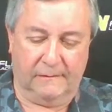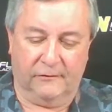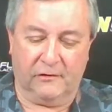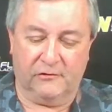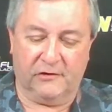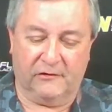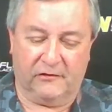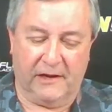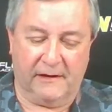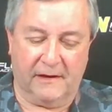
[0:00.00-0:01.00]
Sunshine
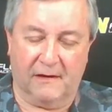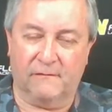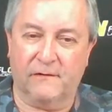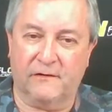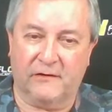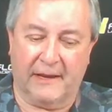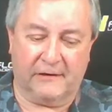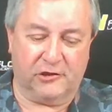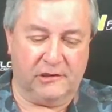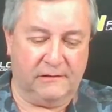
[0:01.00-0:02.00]
State Conference
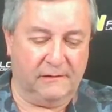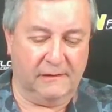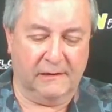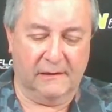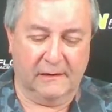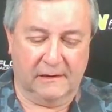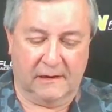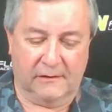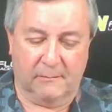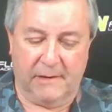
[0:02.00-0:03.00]
action.
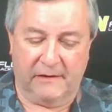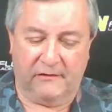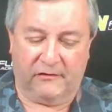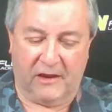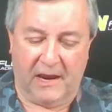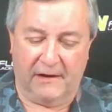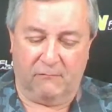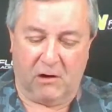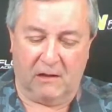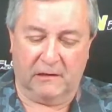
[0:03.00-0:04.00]
On the men's
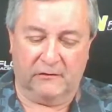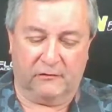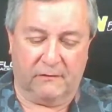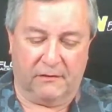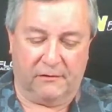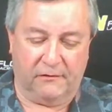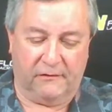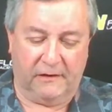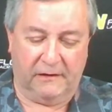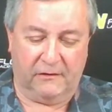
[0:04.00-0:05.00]
side, Rollins with a
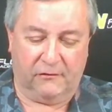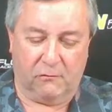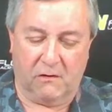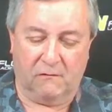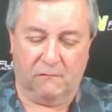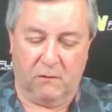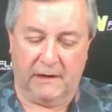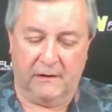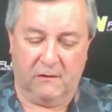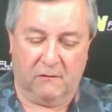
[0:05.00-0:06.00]
13-12
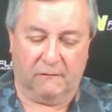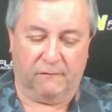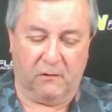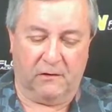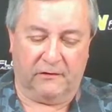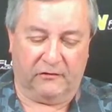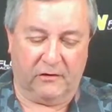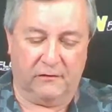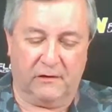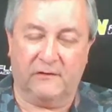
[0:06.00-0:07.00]
win over Florida
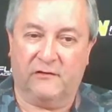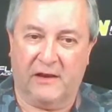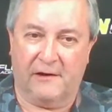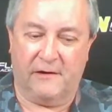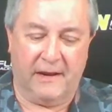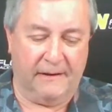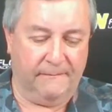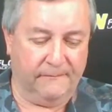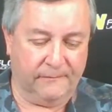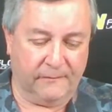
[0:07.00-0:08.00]
Southern on
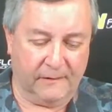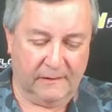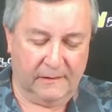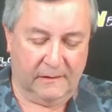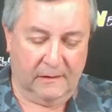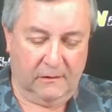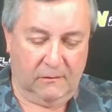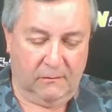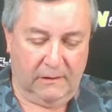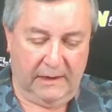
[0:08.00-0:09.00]
Saturday.
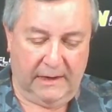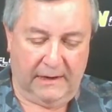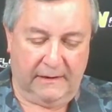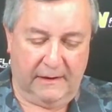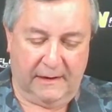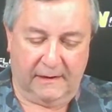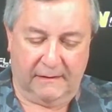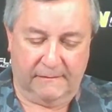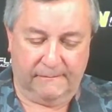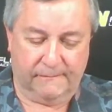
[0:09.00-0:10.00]
We had